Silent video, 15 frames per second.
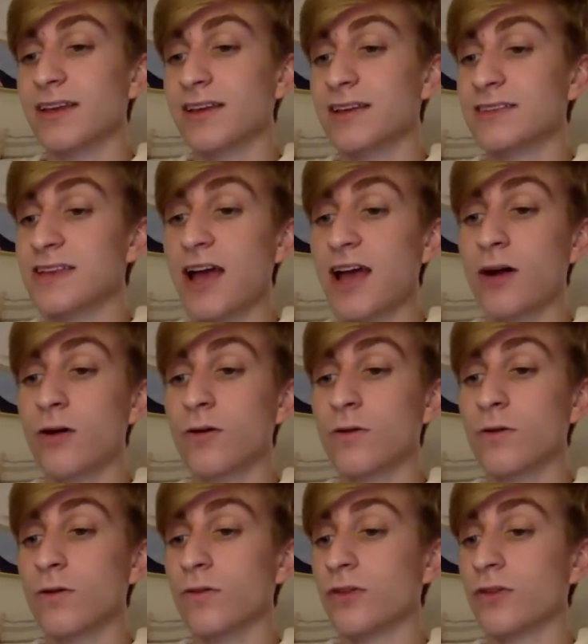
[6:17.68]
is
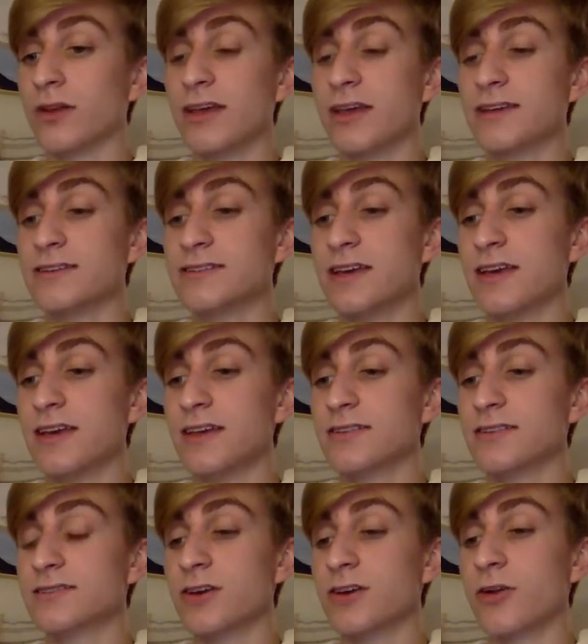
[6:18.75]
how the late day
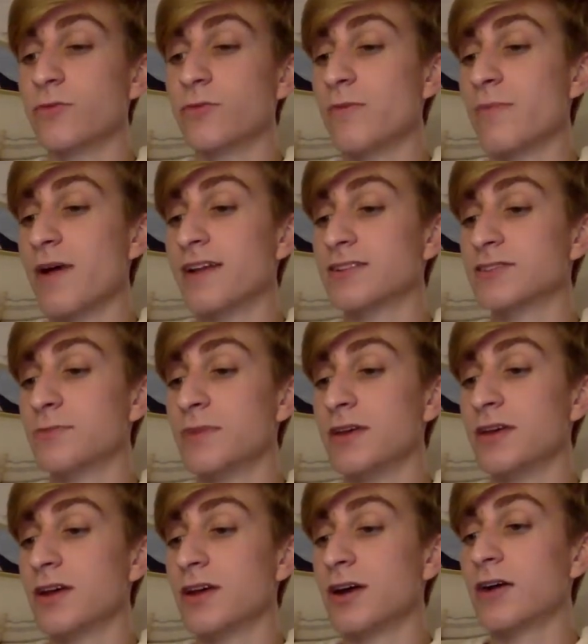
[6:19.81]
sun reminds
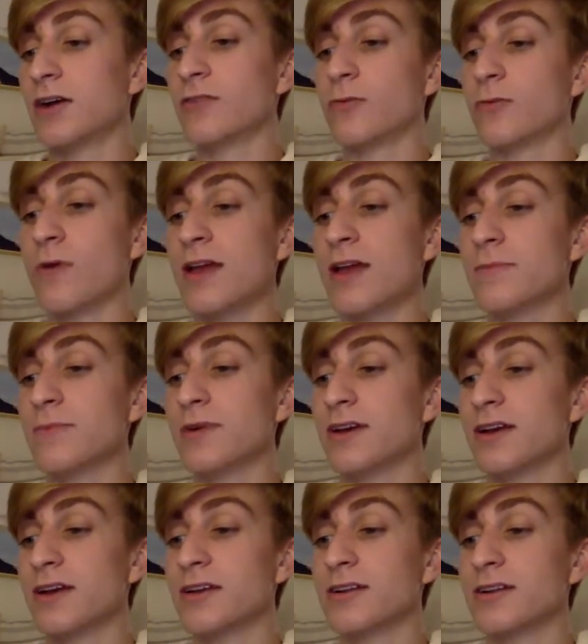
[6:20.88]
me of a ripe
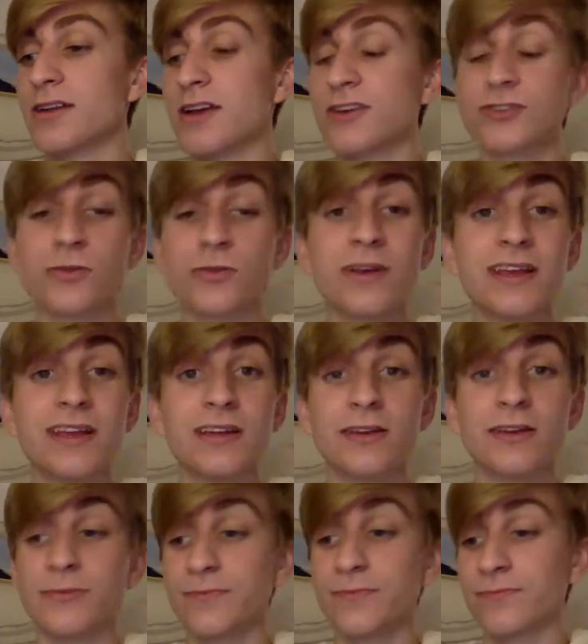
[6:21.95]

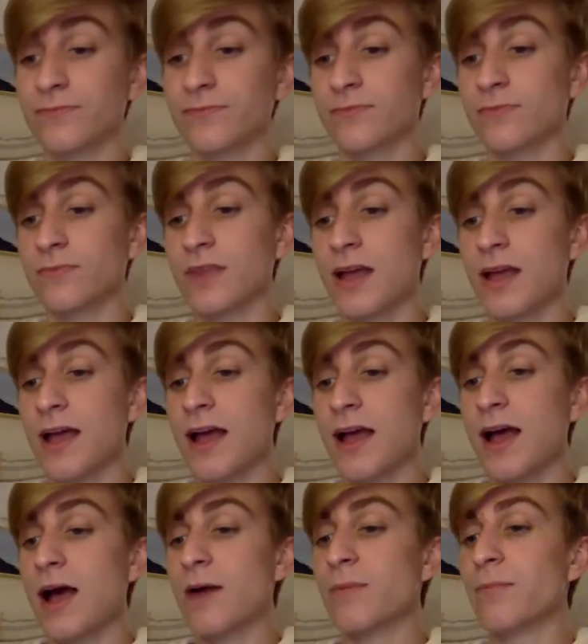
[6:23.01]
nectarine.
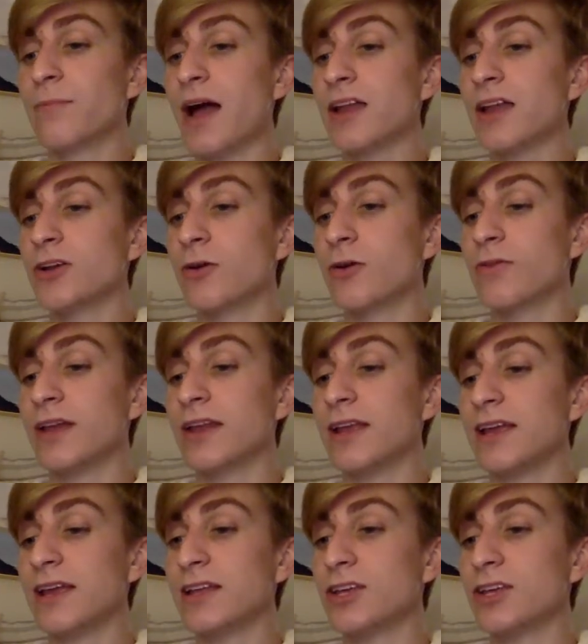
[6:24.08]
I'm mightier than
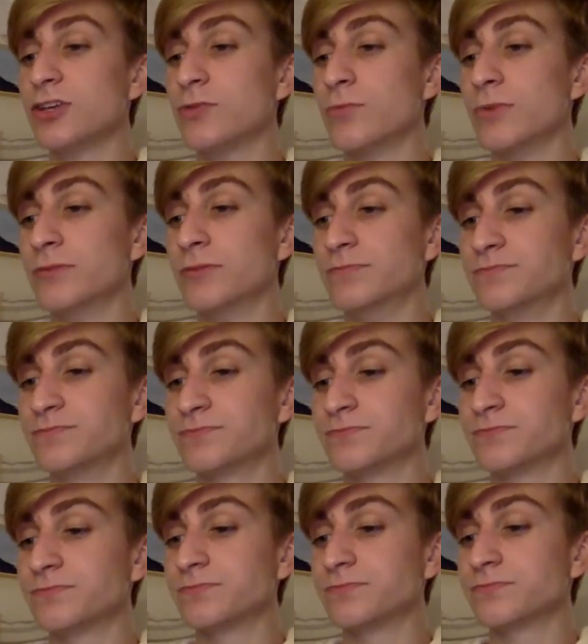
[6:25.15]
any human.
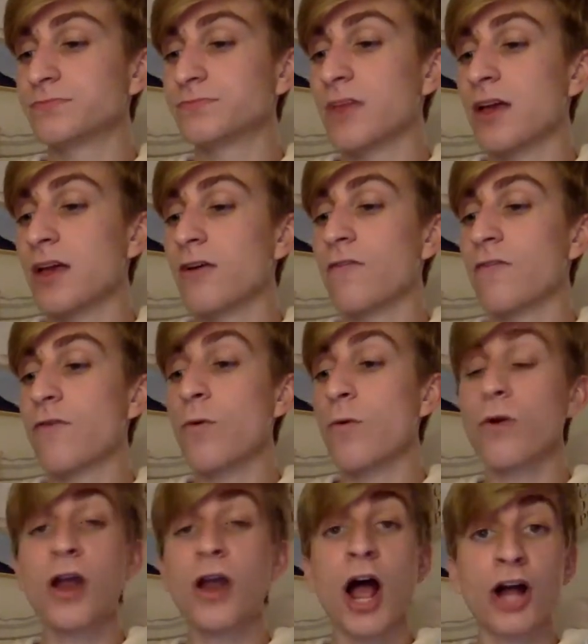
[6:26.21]

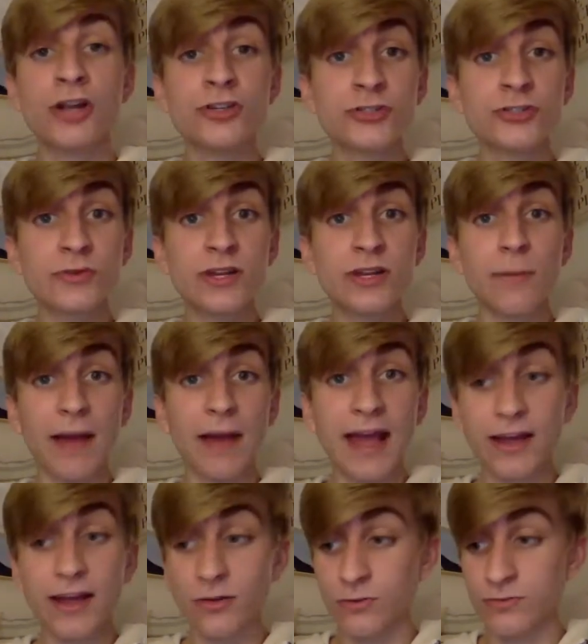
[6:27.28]
400
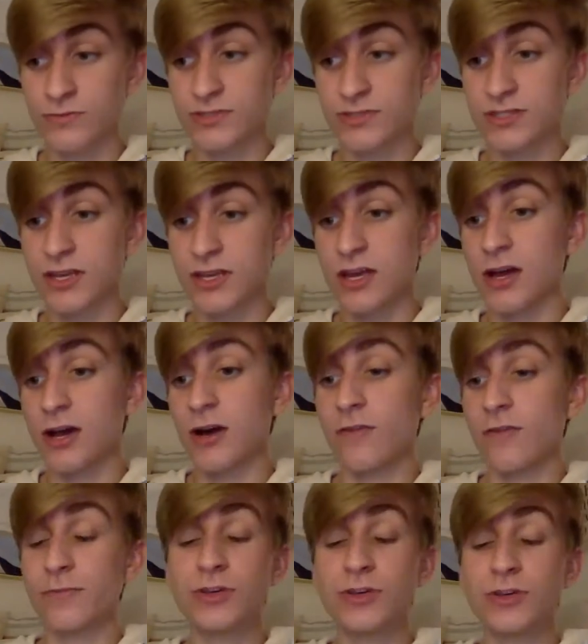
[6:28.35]
pounds
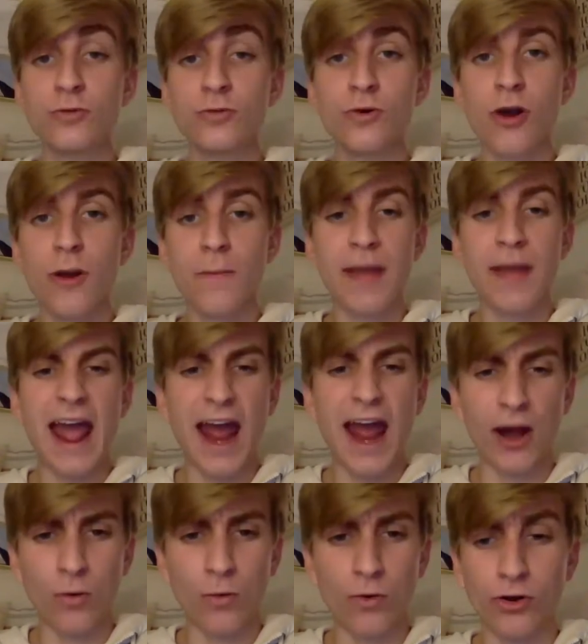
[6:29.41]
of pure
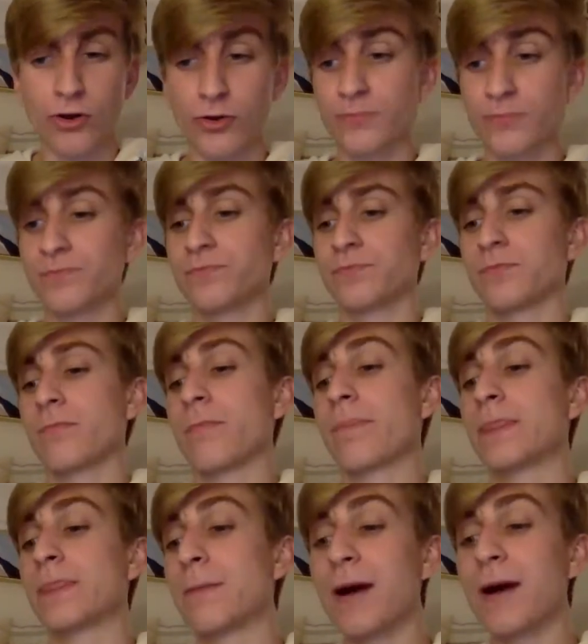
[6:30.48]
power.
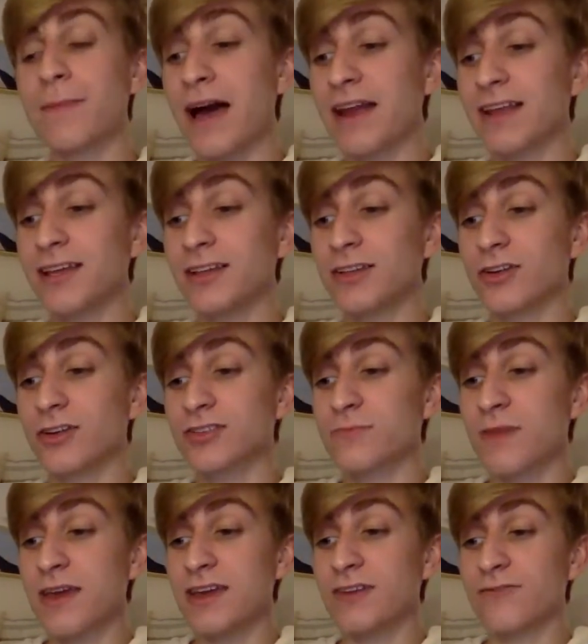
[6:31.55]
My body looks
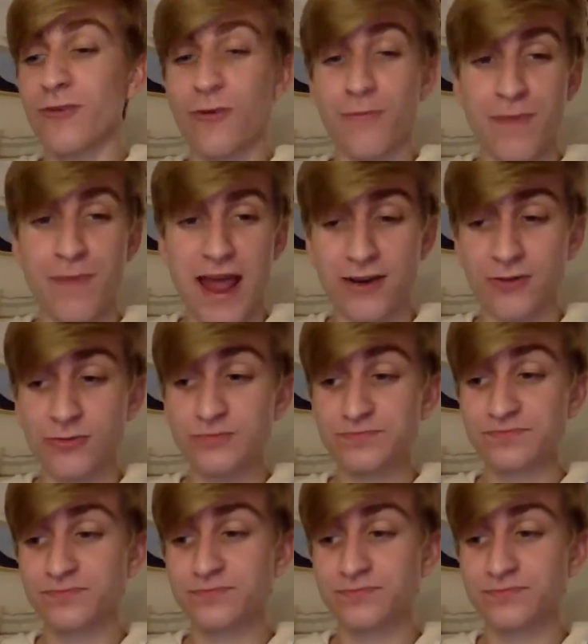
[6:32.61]
made for battle.